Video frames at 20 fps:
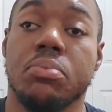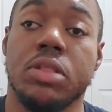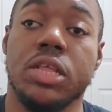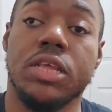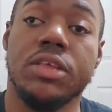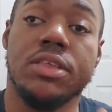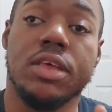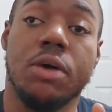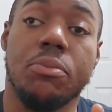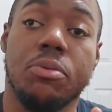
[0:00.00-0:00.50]

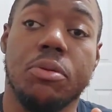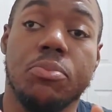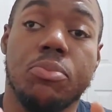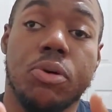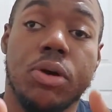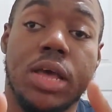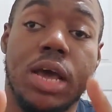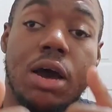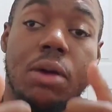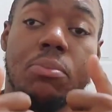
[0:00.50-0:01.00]
please help your
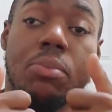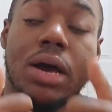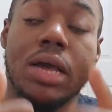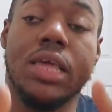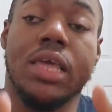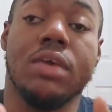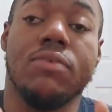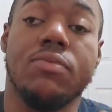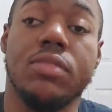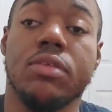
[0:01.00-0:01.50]
boy out by
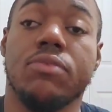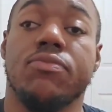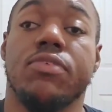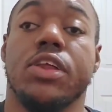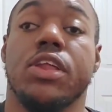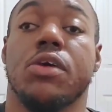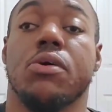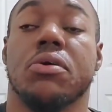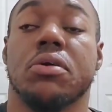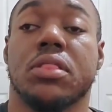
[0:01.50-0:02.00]
giving the
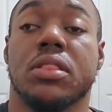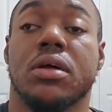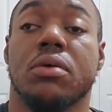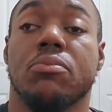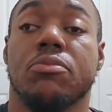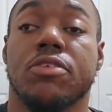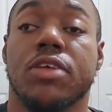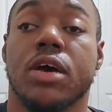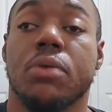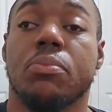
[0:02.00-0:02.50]
video a
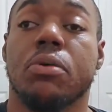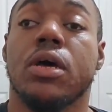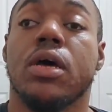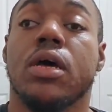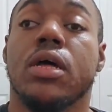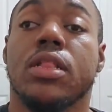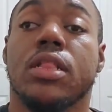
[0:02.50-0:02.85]
thumbs up.